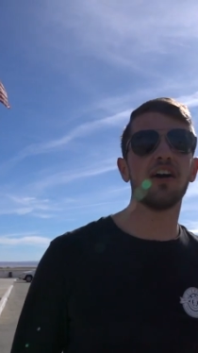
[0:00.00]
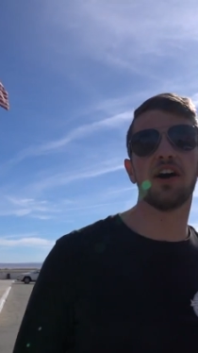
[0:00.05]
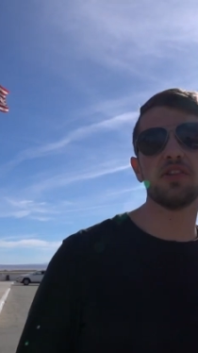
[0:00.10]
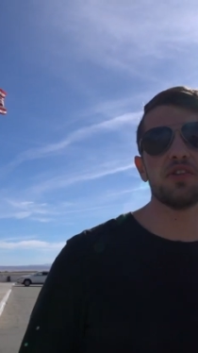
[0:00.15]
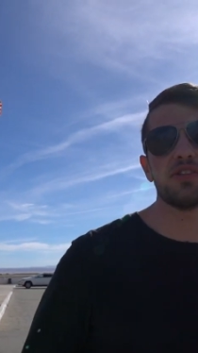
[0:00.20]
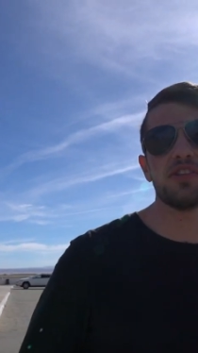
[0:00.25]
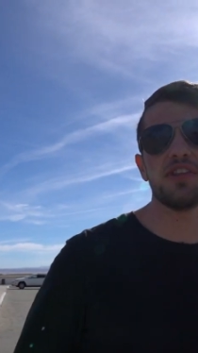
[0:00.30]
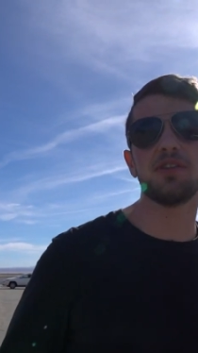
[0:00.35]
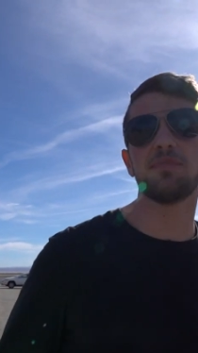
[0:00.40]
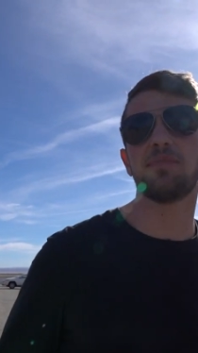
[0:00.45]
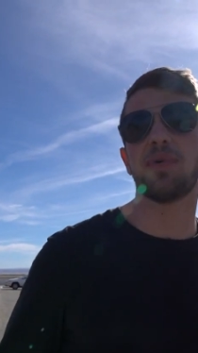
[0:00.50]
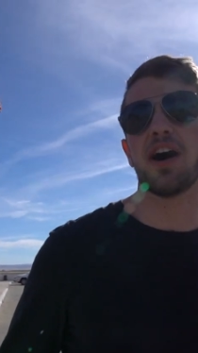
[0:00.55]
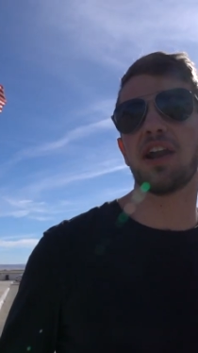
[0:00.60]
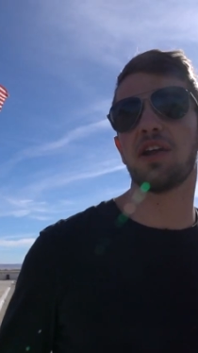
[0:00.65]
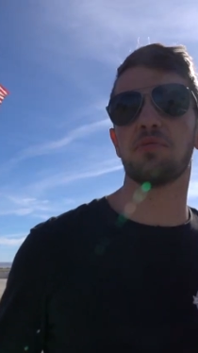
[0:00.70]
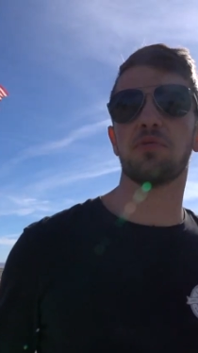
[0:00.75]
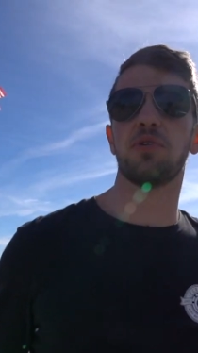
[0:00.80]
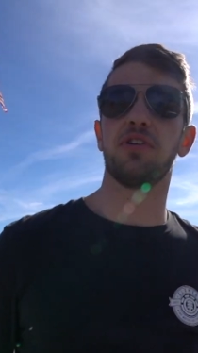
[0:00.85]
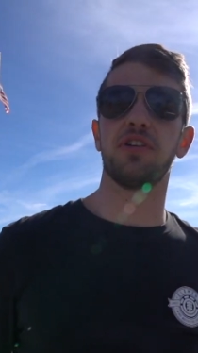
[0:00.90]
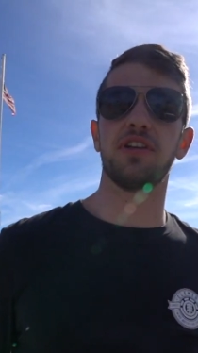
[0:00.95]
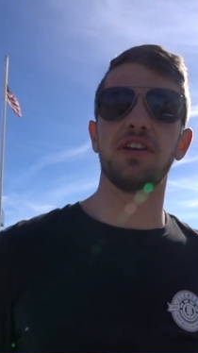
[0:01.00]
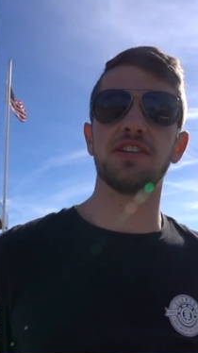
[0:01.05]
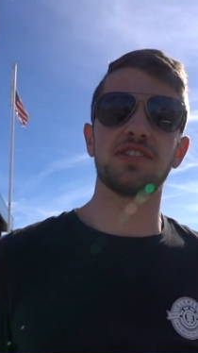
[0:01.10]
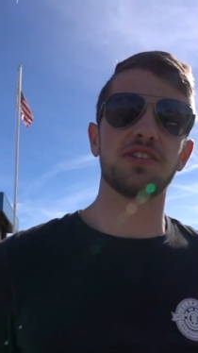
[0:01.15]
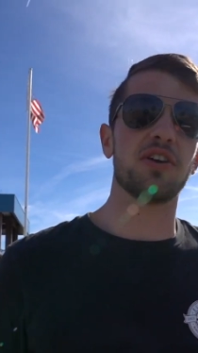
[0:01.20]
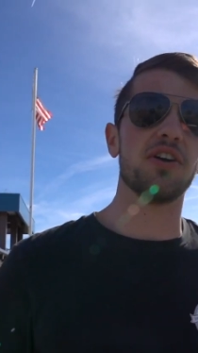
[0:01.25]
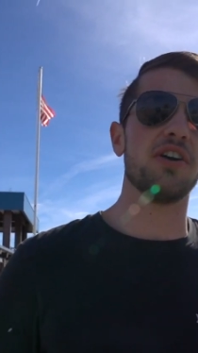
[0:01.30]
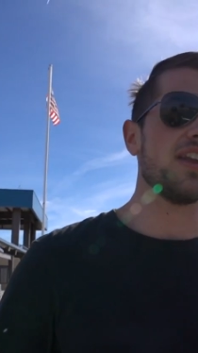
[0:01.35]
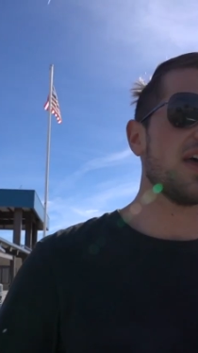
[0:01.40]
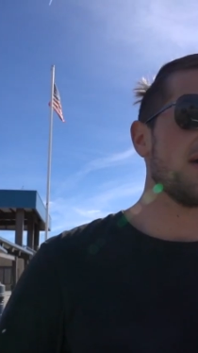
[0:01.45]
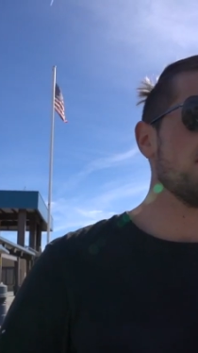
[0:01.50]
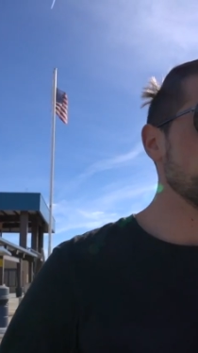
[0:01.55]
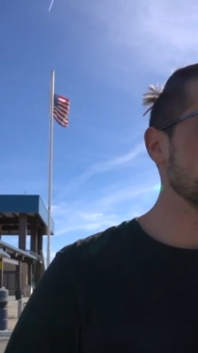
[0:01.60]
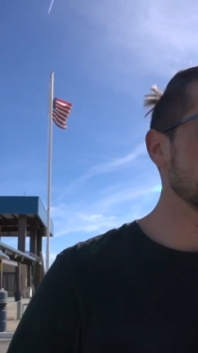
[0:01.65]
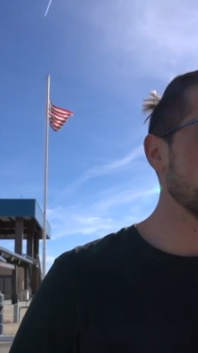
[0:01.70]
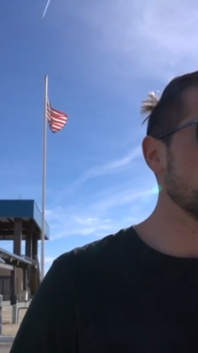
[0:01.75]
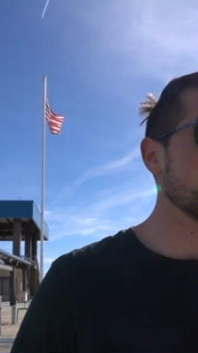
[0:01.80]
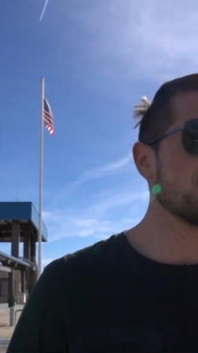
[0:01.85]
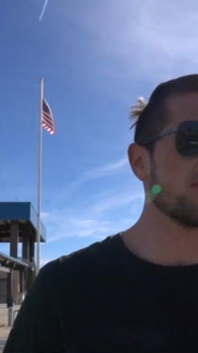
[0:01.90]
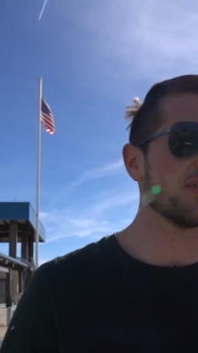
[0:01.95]
other than the body roll, is good. I mean,
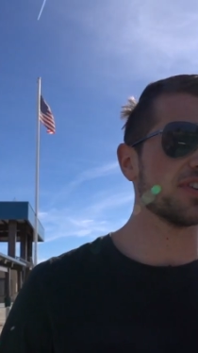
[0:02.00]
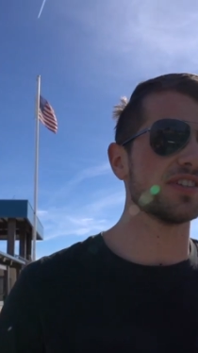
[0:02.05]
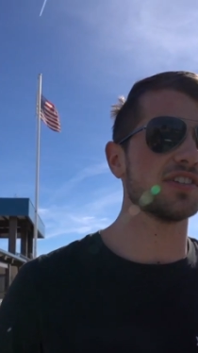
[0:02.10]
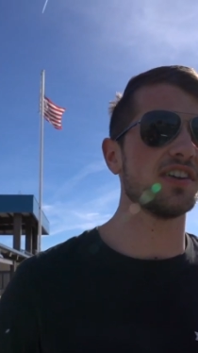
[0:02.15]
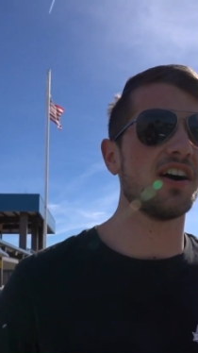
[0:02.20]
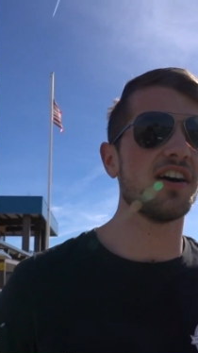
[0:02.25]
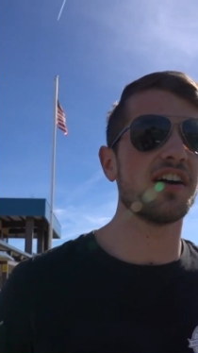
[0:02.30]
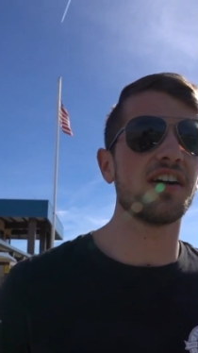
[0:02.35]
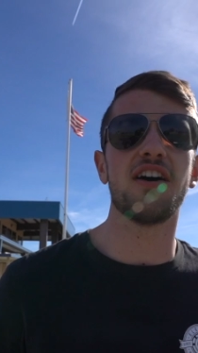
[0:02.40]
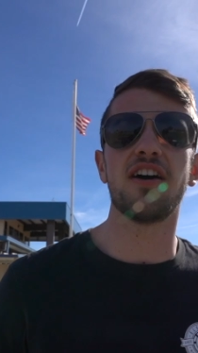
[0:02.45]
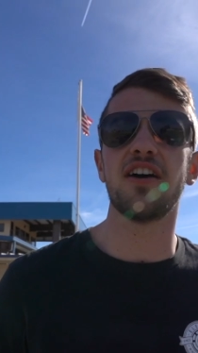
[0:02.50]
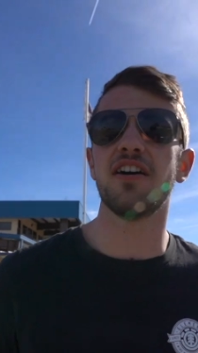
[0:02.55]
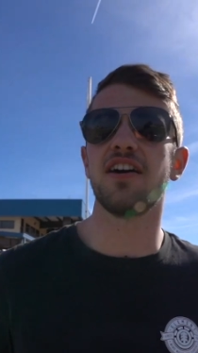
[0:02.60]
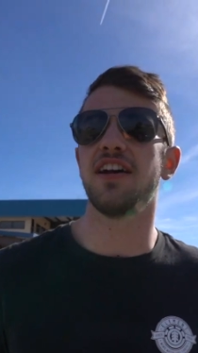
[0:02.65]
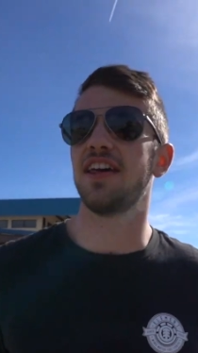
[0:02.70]
like for a stock car,